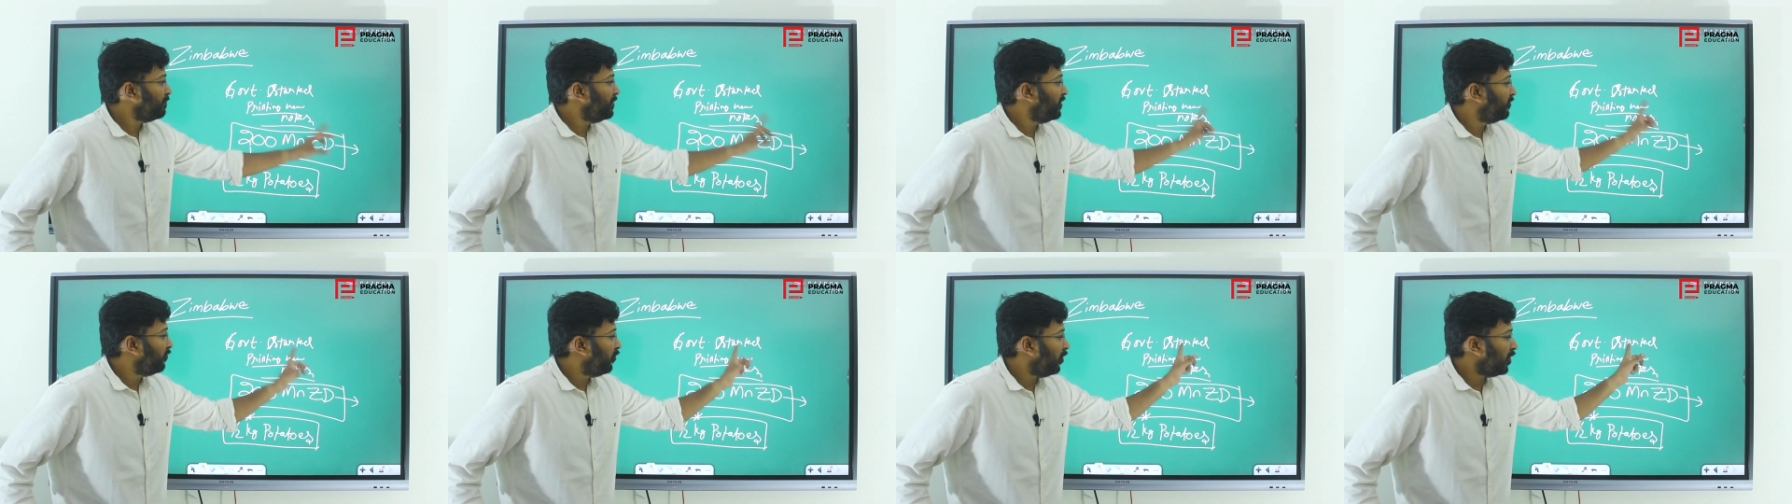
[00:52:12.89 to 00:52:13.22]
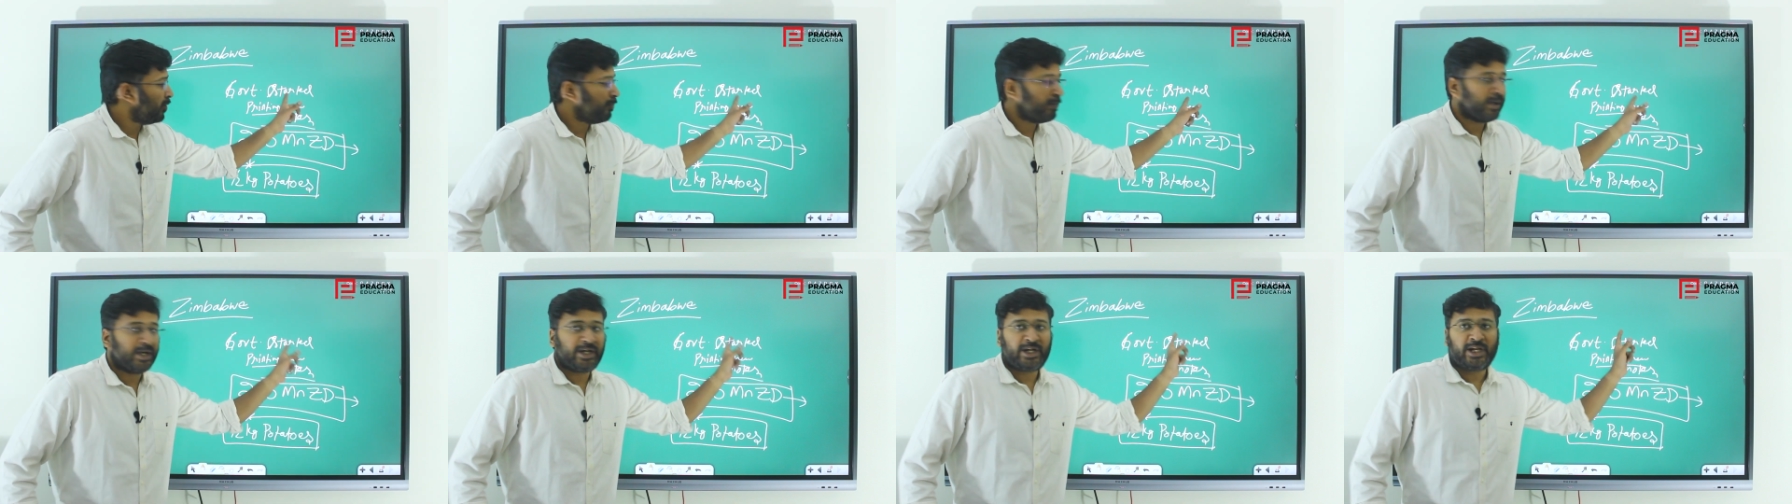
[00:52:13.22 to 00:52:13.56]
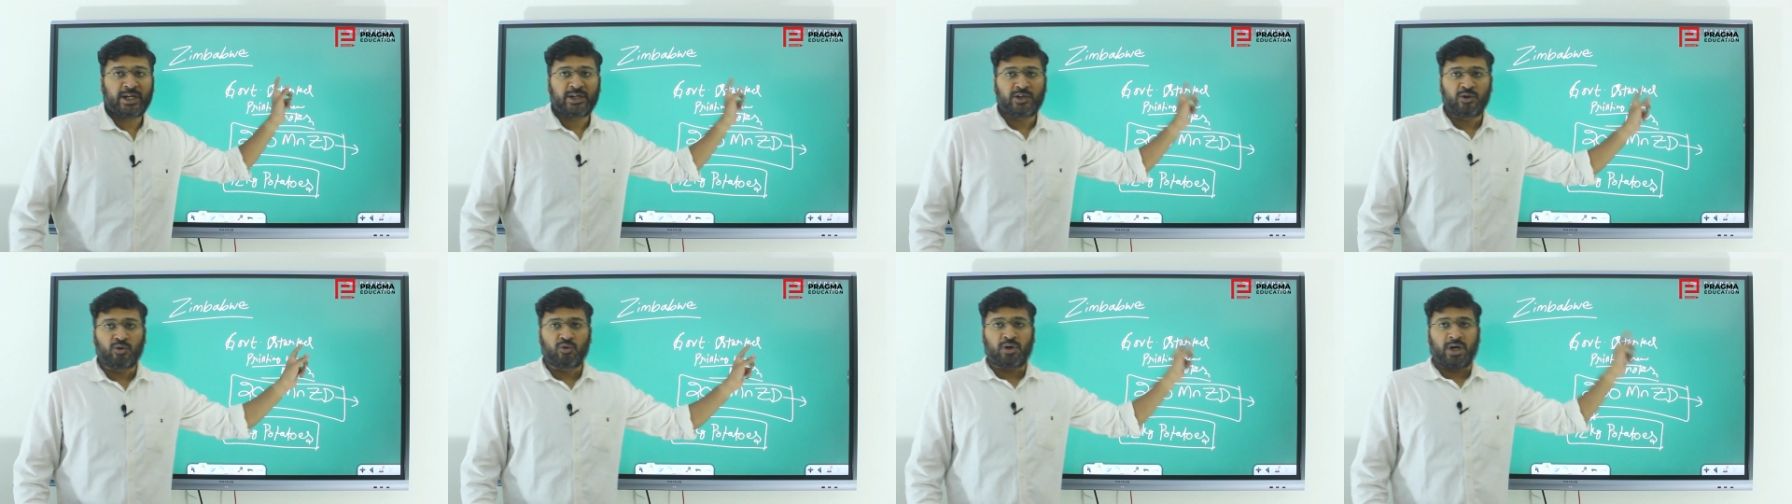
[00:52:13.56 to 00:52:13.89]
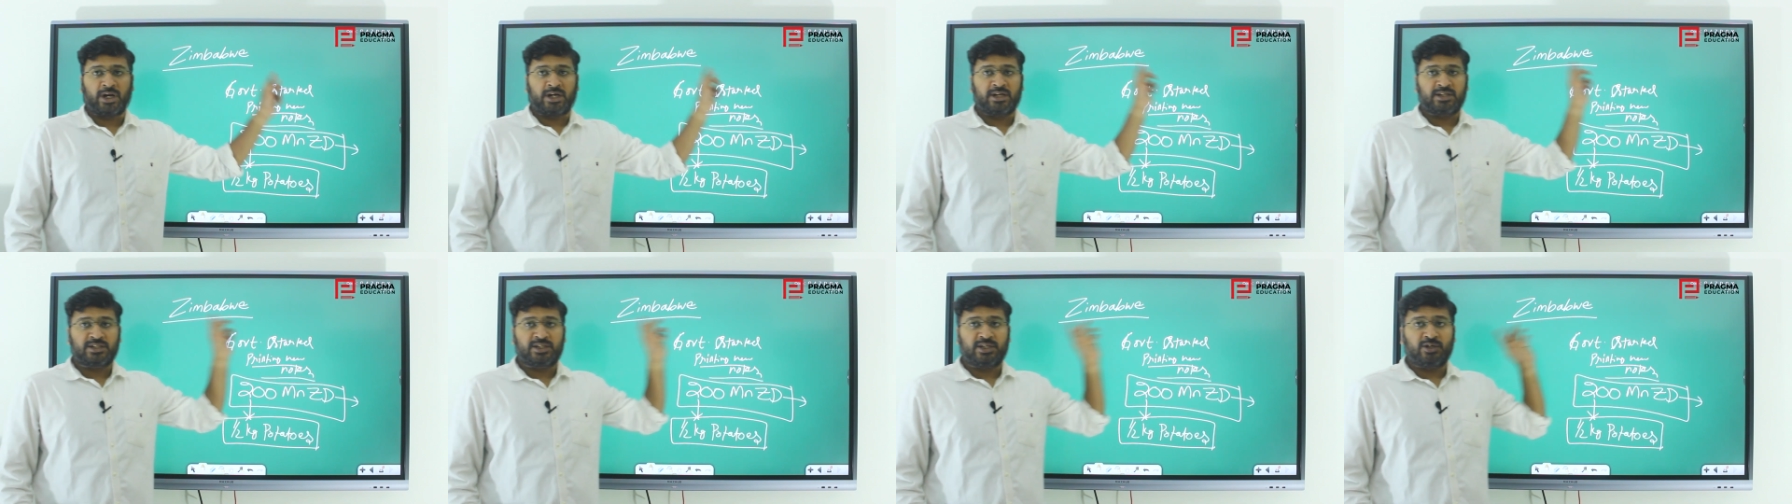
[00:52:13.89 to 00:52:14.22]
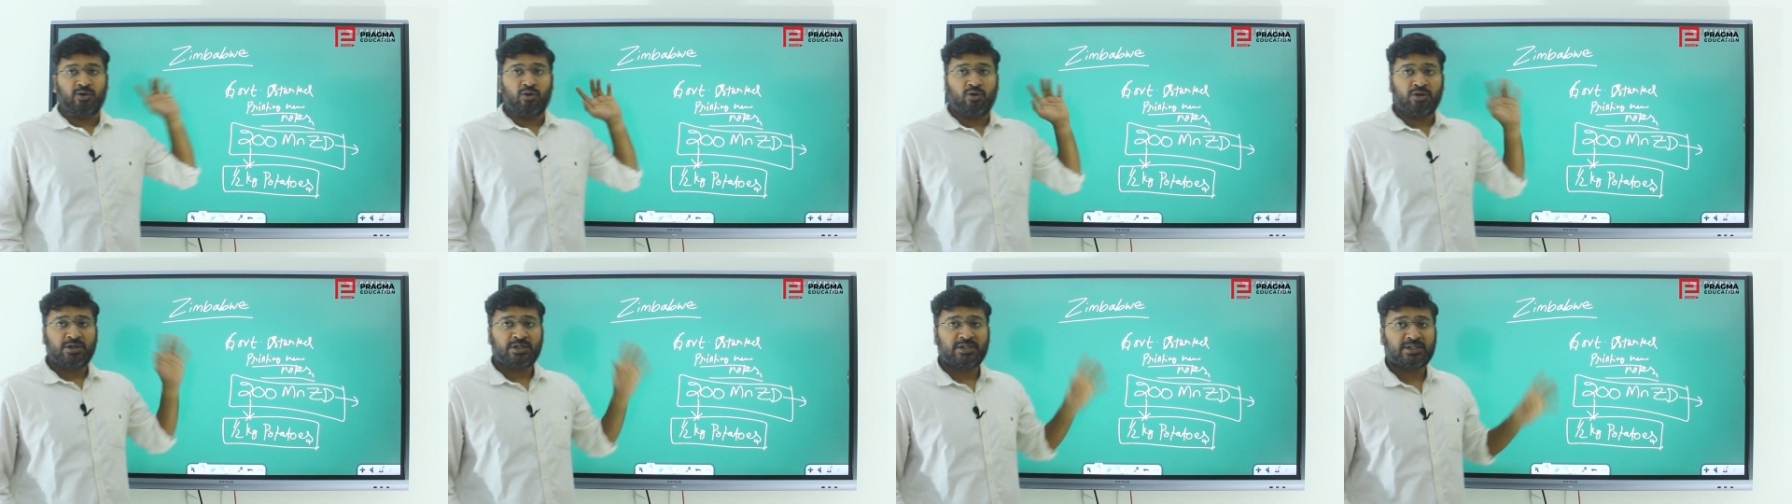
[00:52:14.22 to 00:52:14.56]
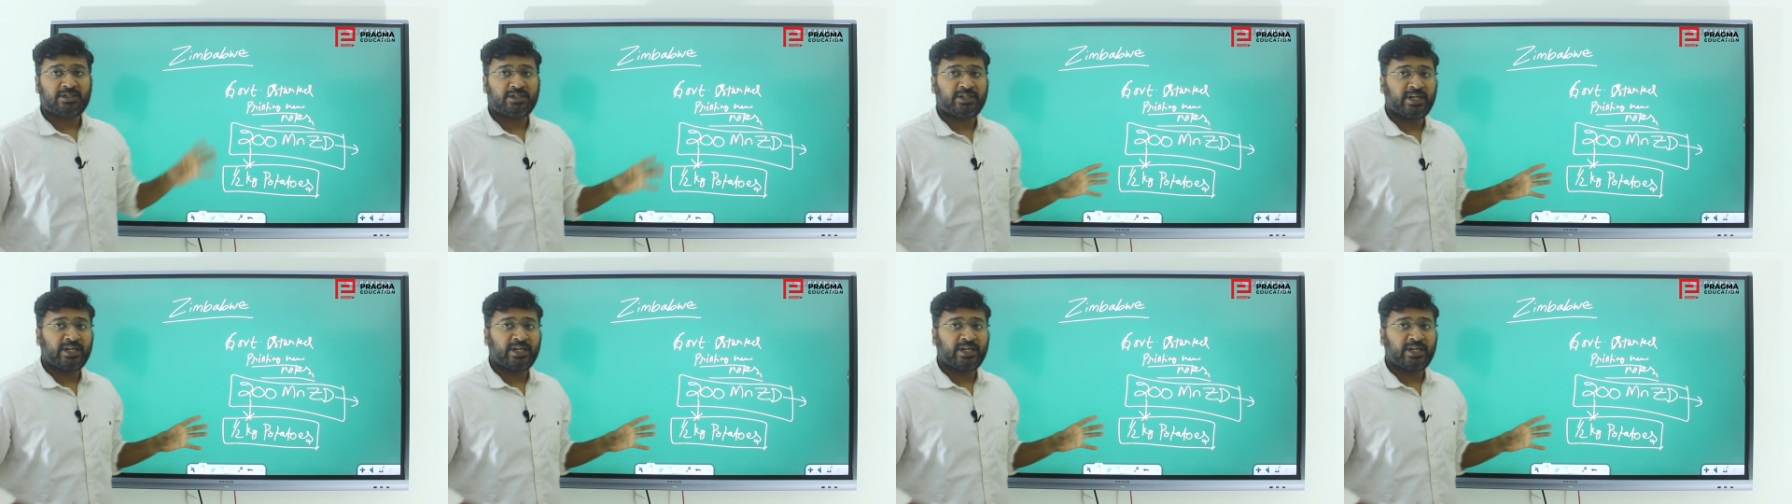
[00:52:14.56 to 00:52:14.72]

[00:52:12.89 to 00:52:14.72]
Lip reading: before printing new currency notes,